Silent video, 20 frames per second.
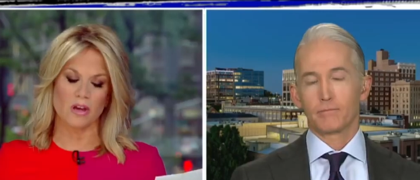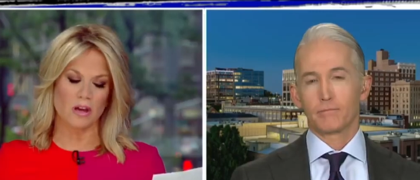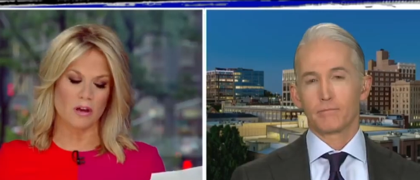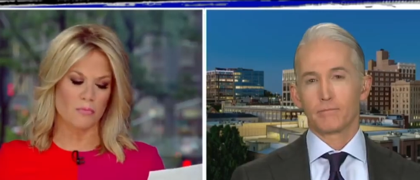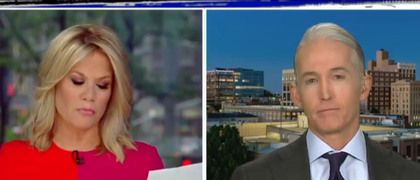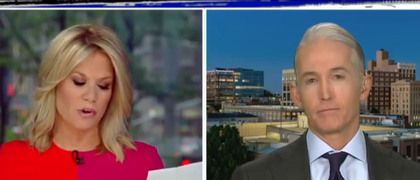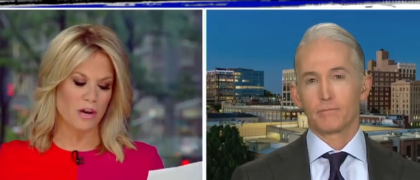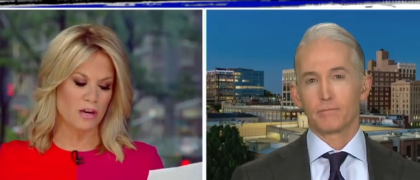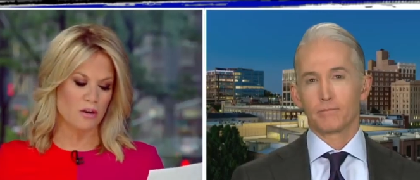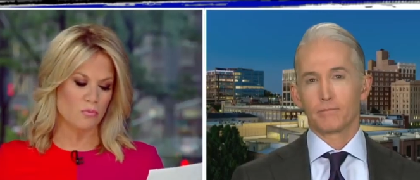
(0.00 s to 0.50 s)

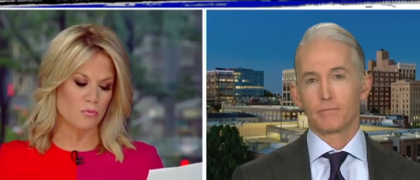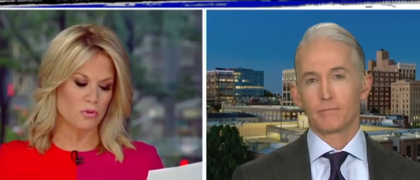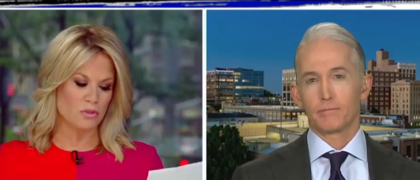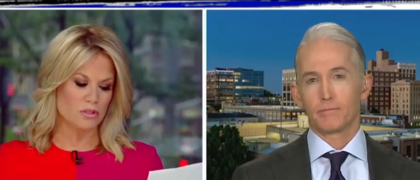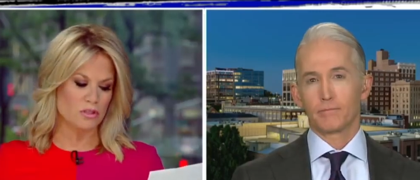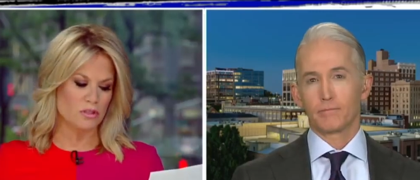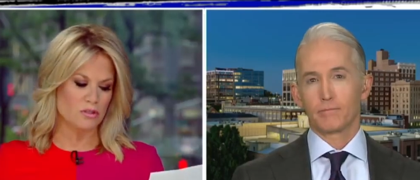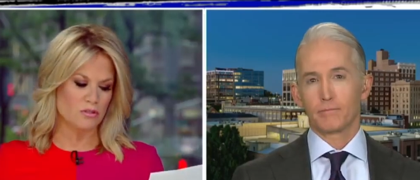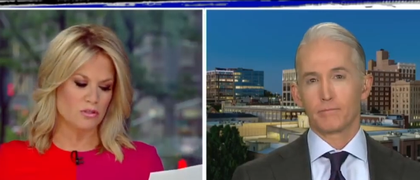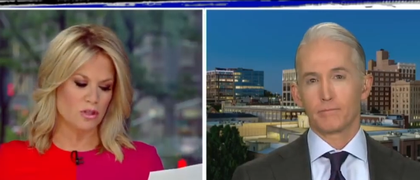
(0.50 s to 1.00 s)
Speaker 1: uh, Brennan
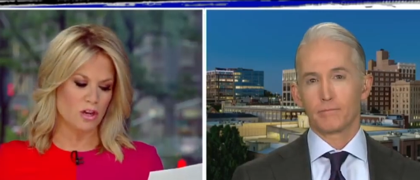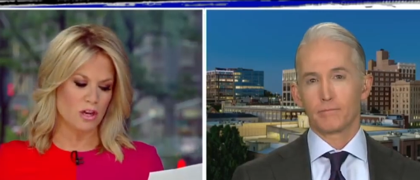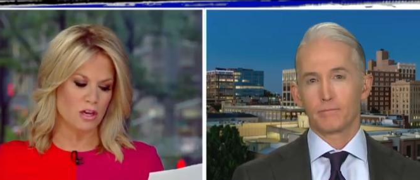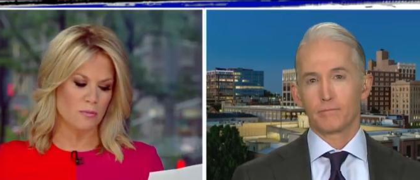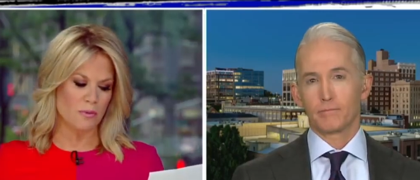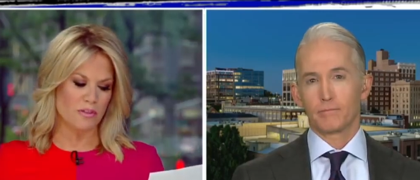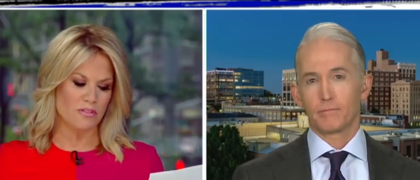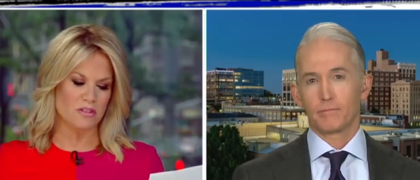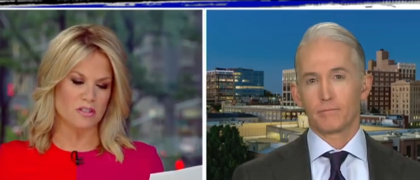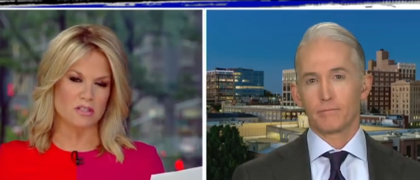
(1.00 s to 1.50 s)
was
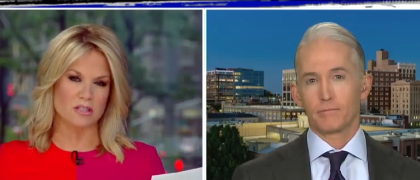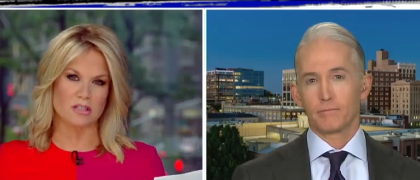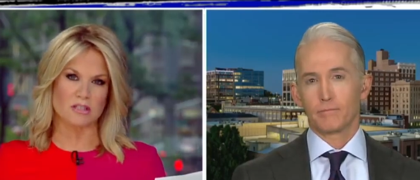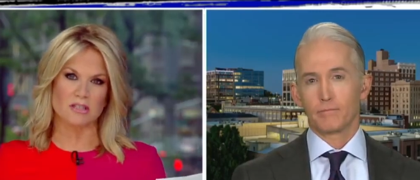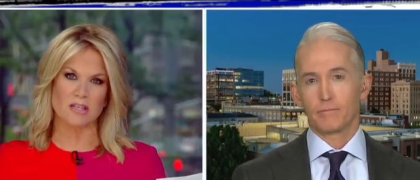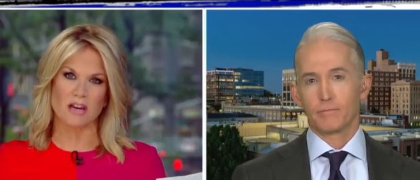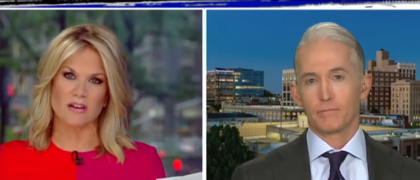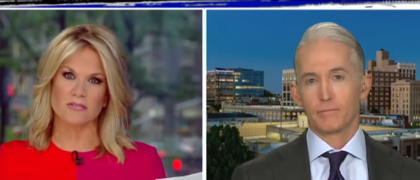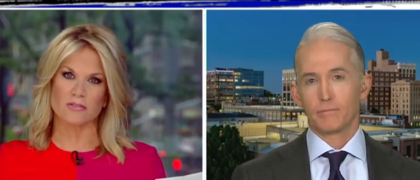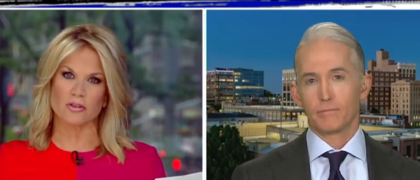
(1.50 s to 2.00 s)
talking about this
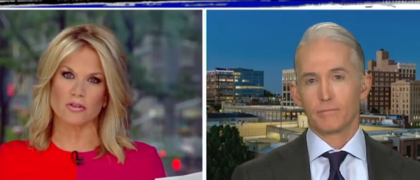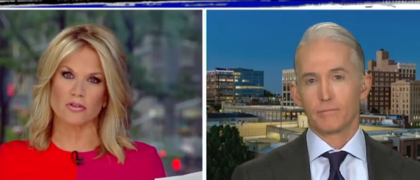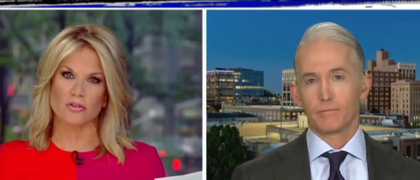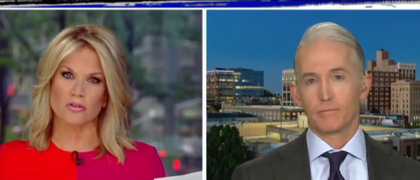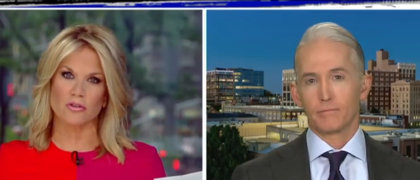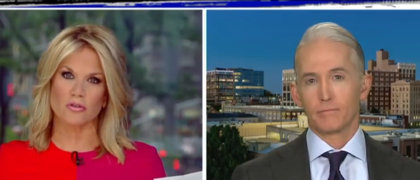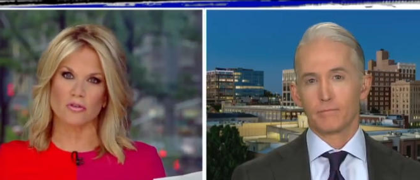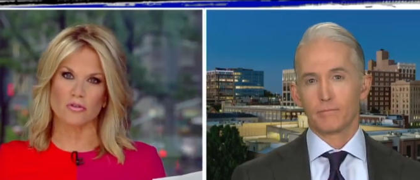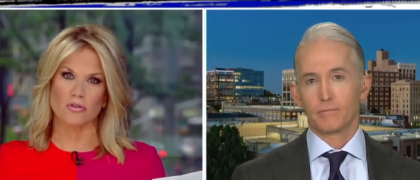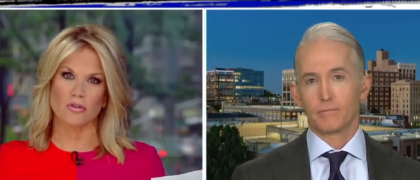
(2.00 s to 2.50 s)
this
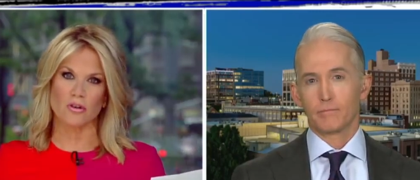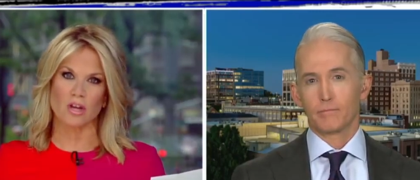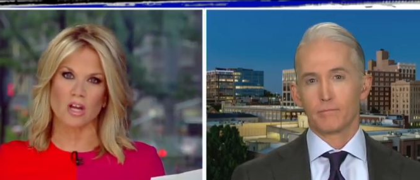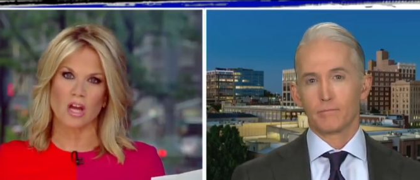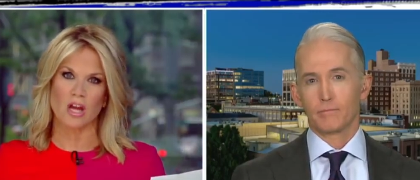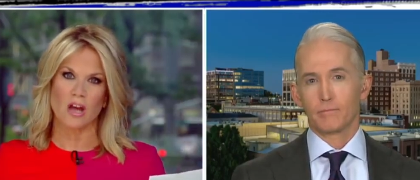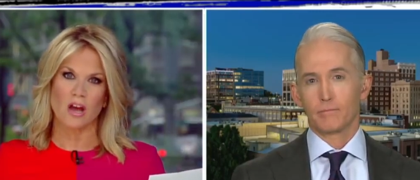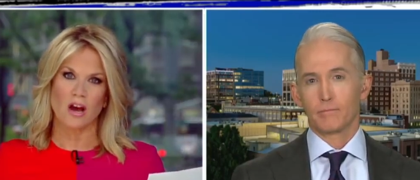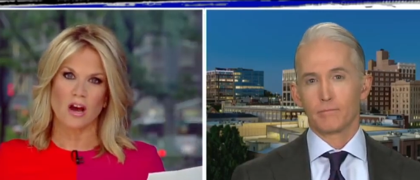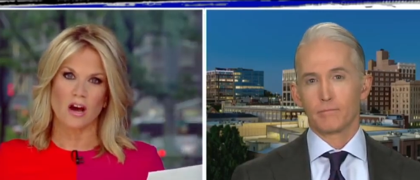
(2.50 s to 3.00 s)
afternoon
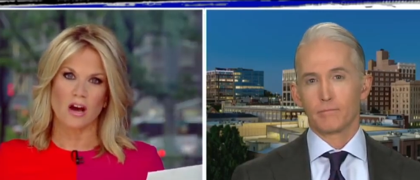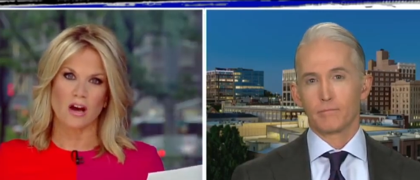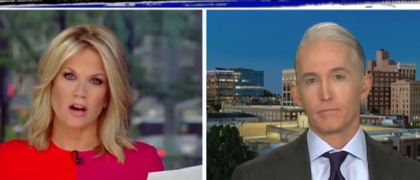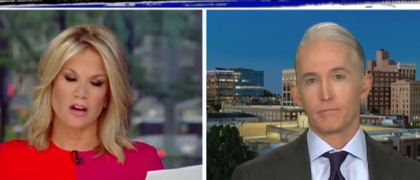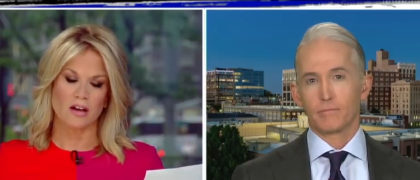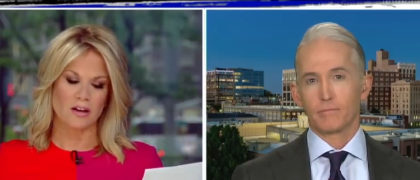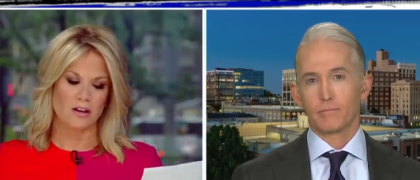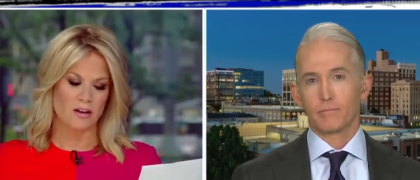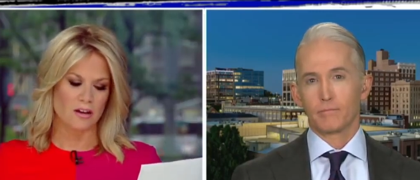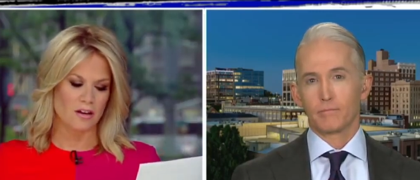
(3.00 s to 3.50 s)

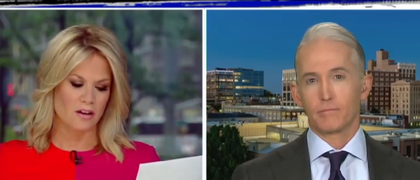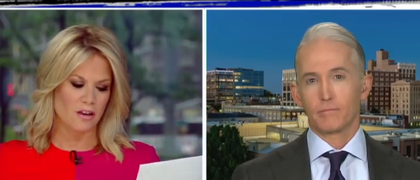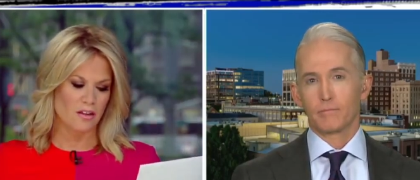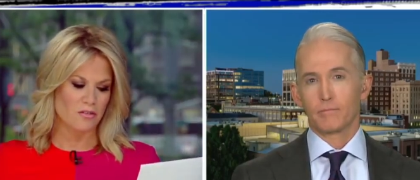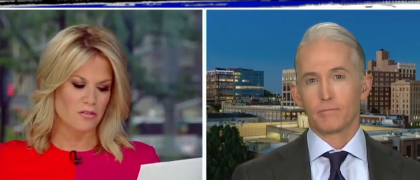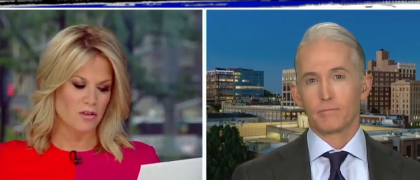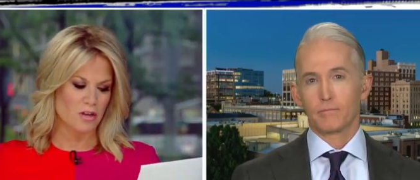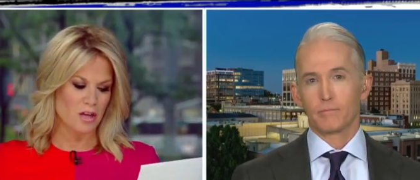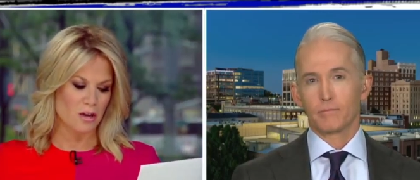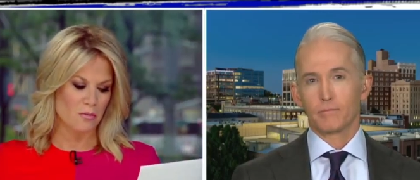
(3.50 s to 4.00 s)
on
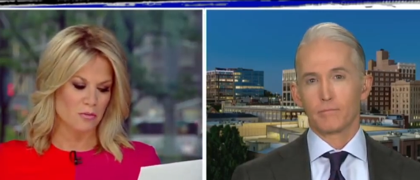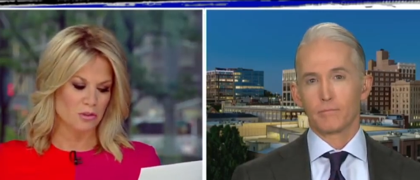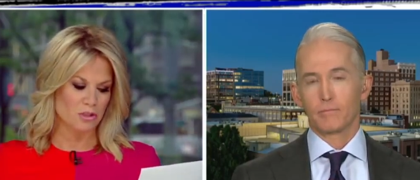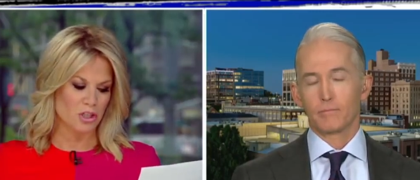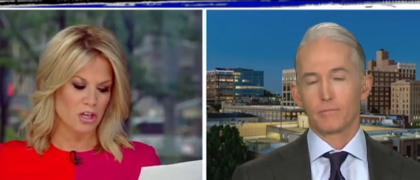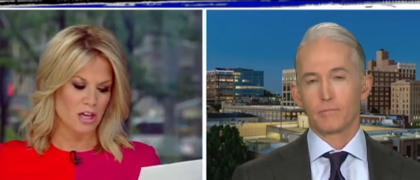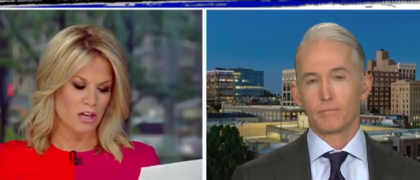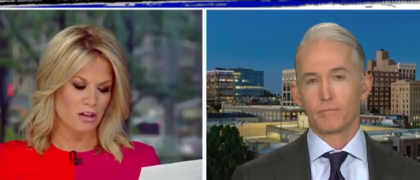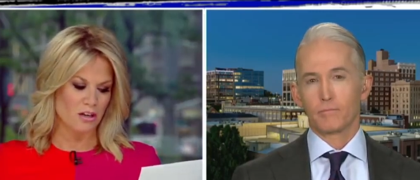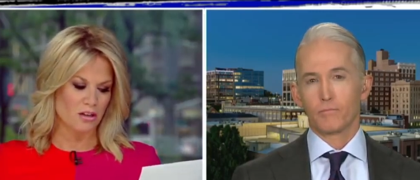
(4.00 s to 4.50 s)
another cable
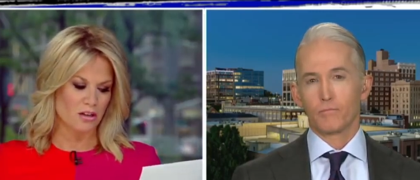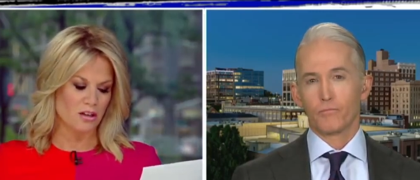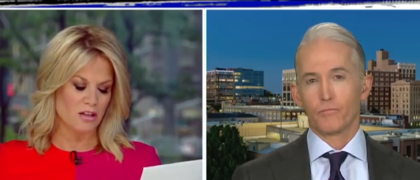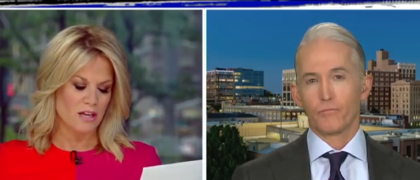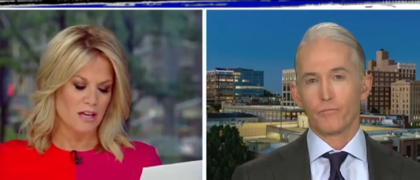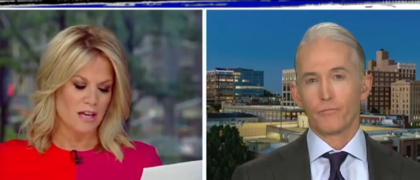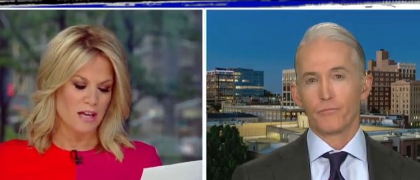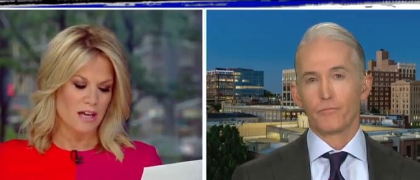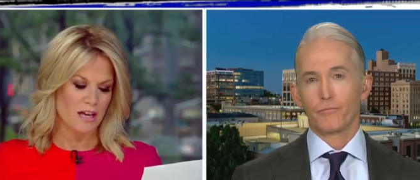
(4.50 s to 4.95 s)
channel.